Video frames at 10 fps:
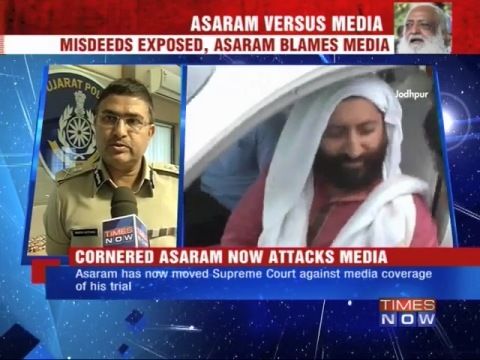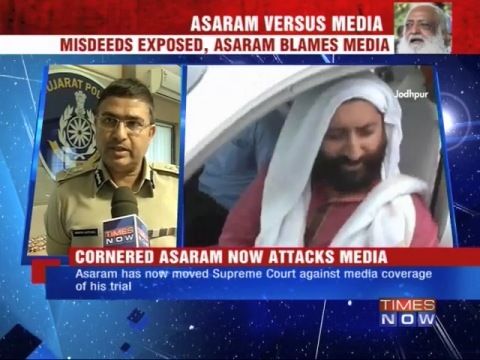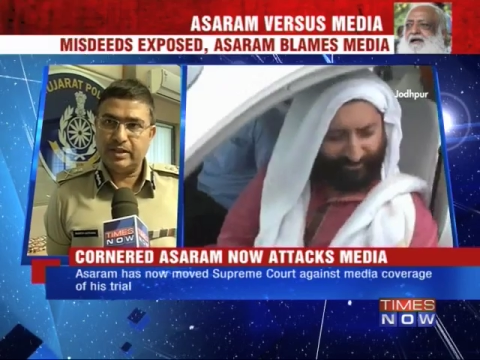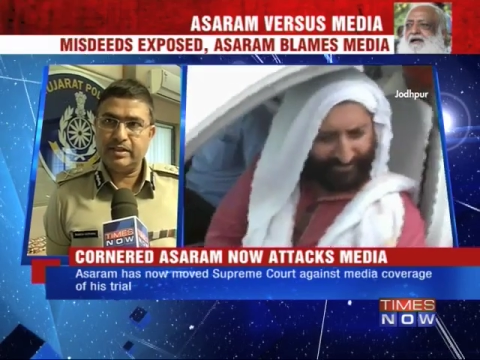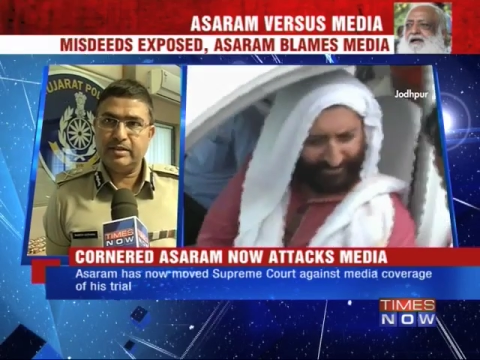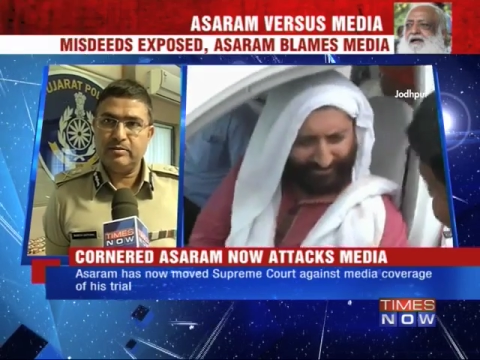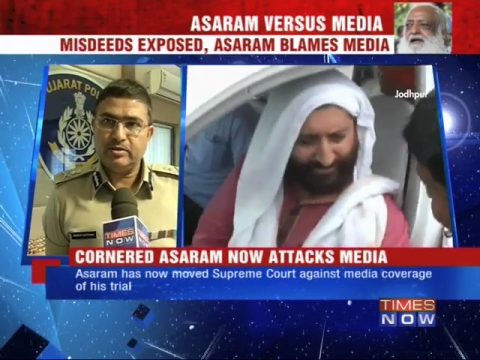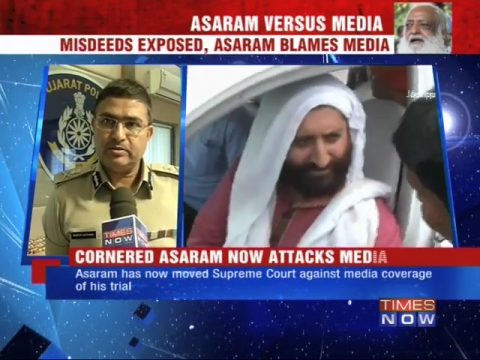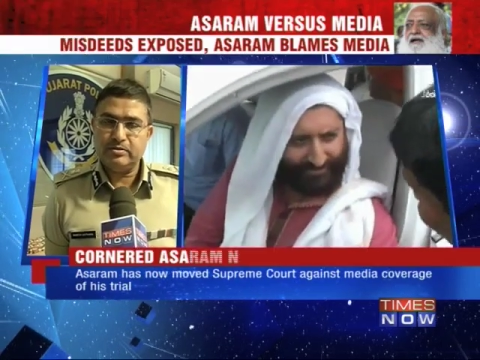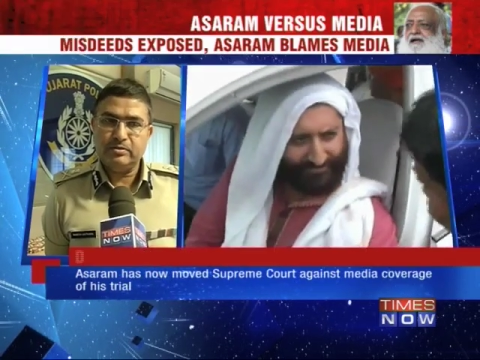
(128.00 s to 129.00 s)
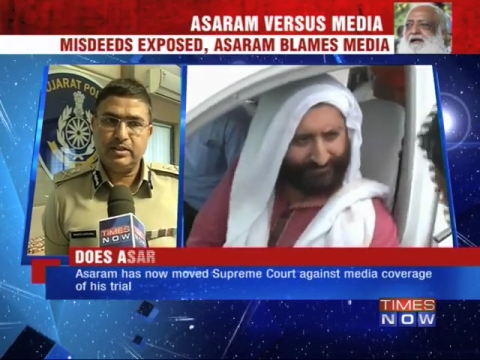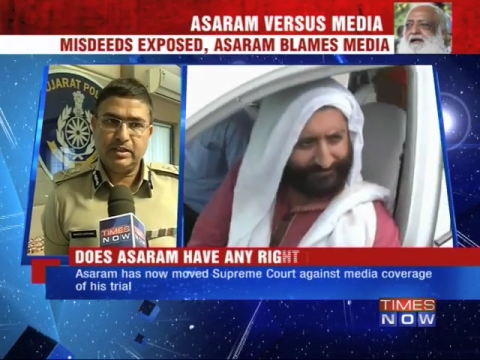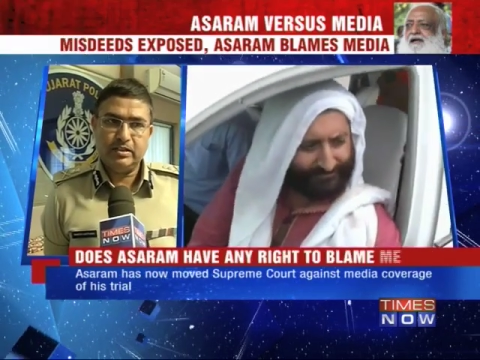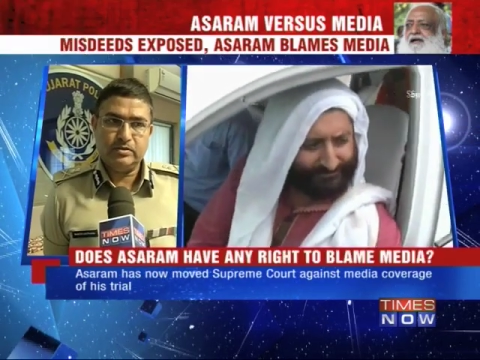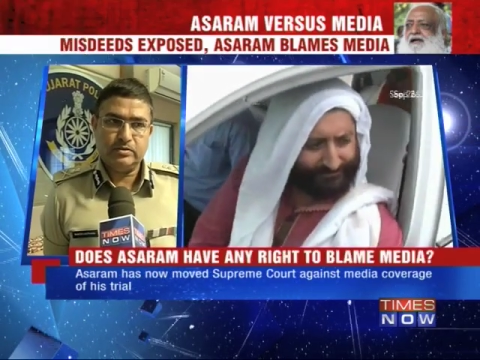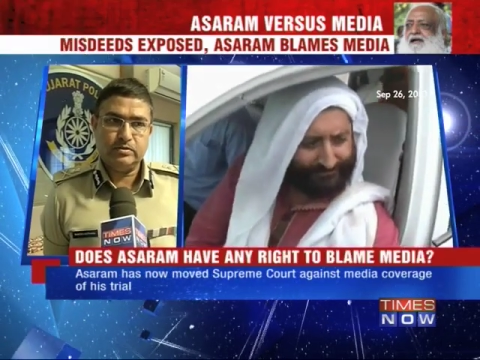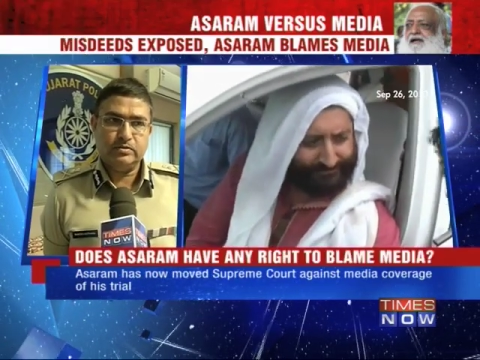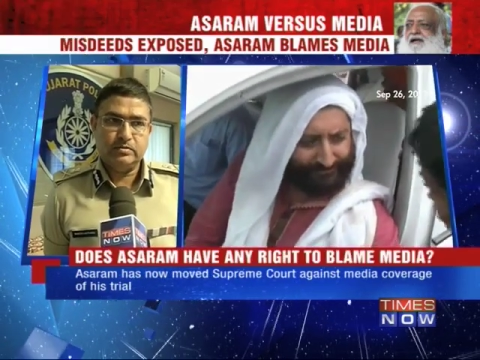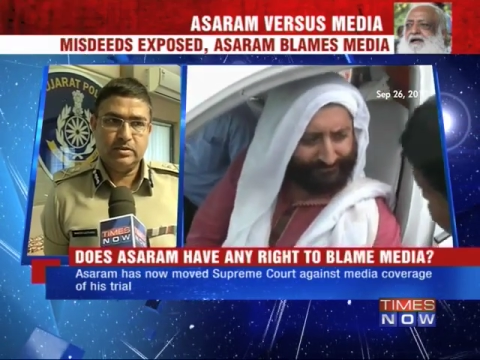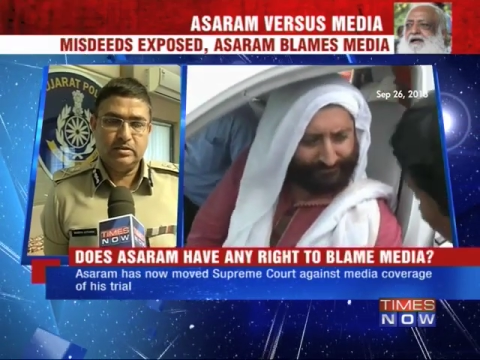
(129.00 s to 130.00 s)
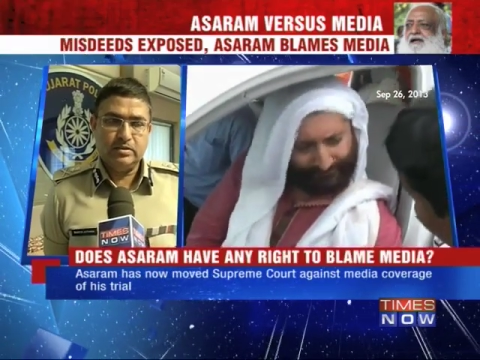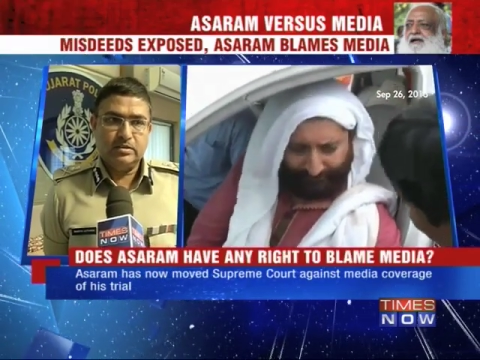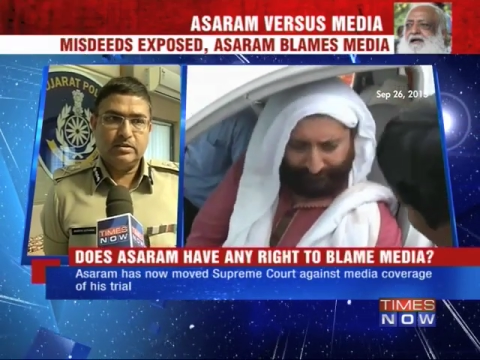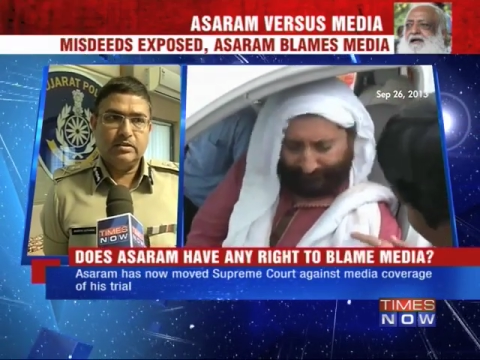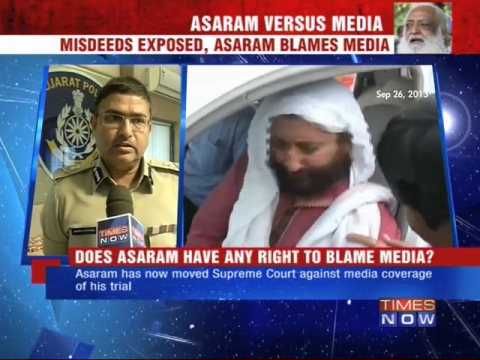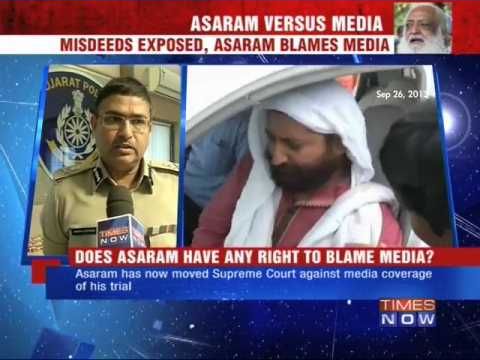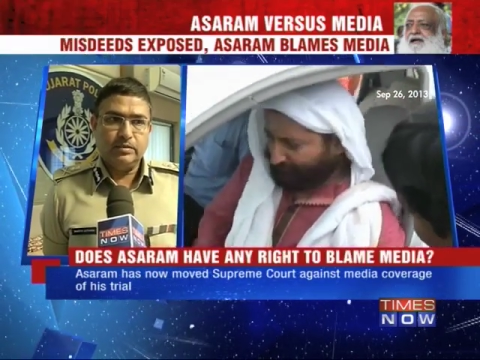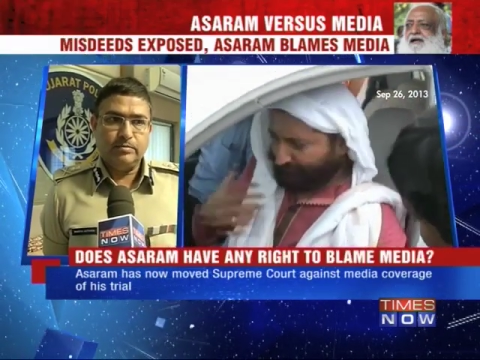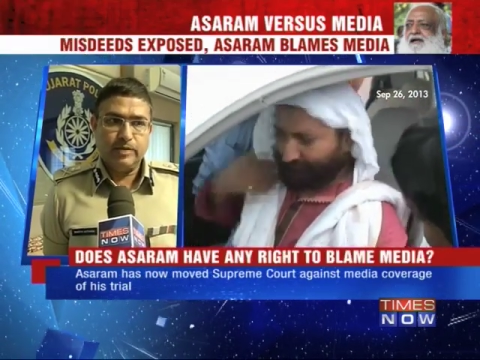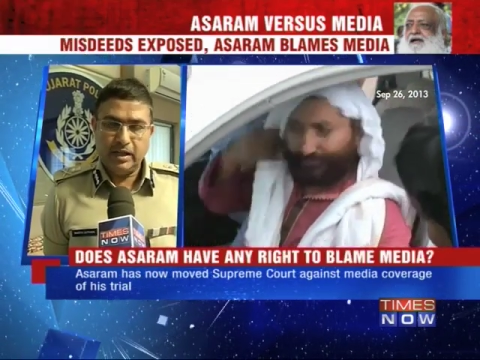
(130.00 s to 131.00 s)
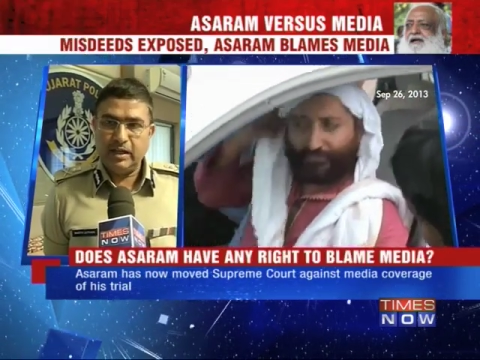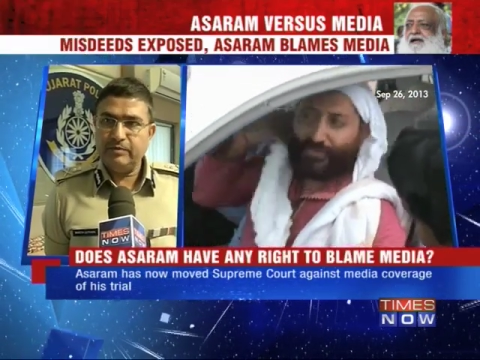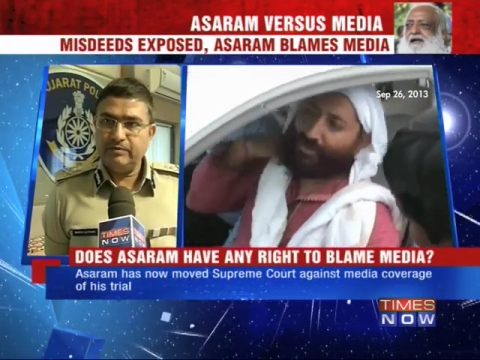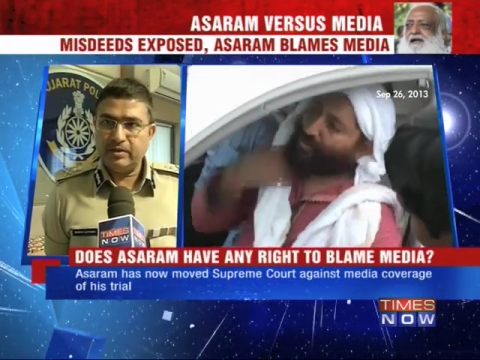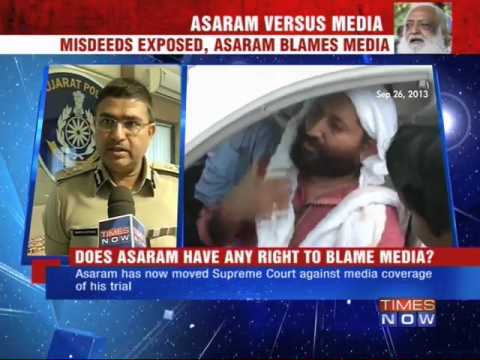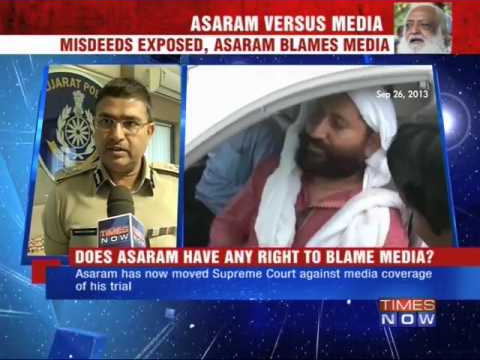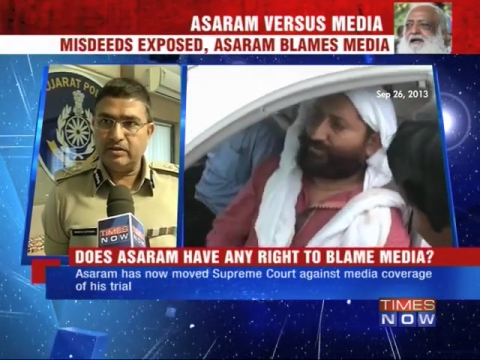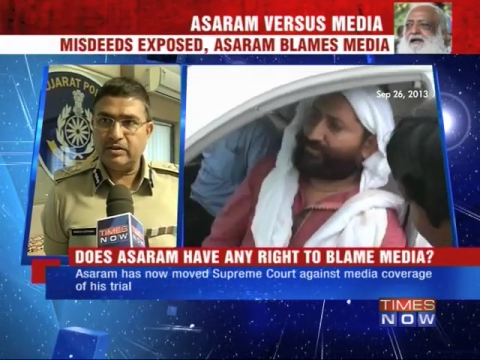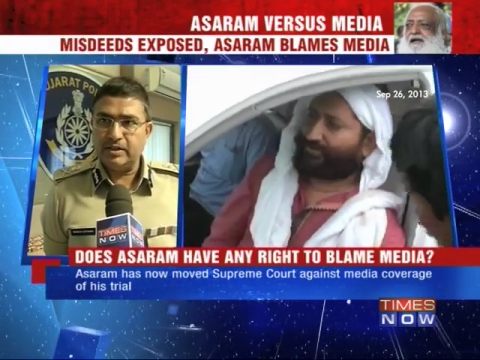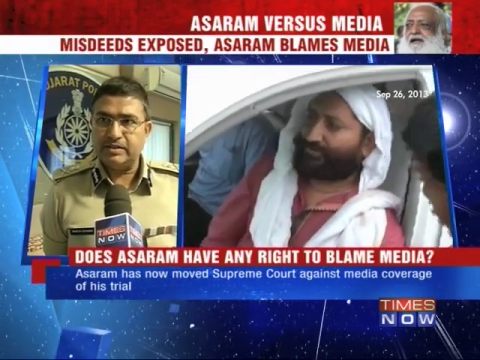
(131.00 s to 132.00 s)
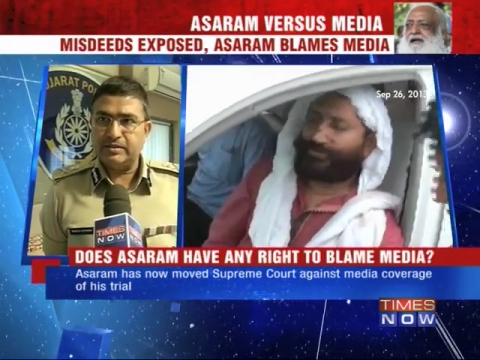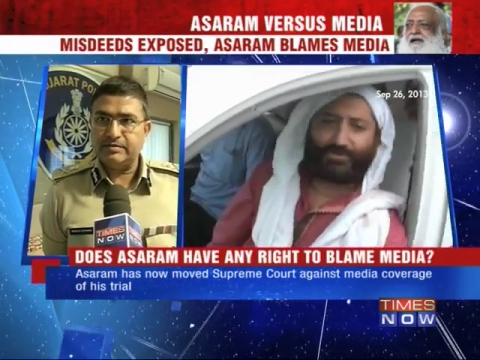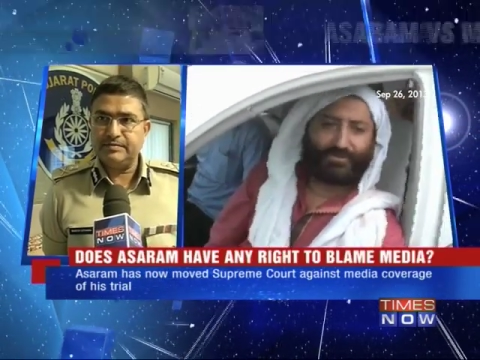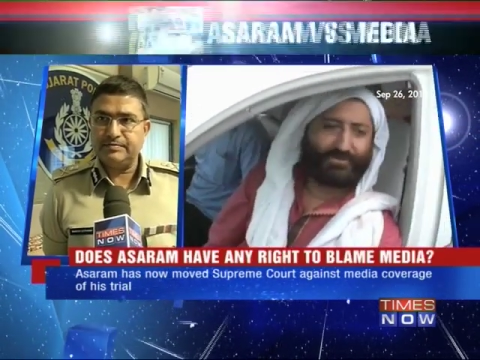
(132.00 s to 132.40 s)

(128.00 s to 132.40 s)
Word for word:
Speaker 1: to locate him also and to bring him for interrogation.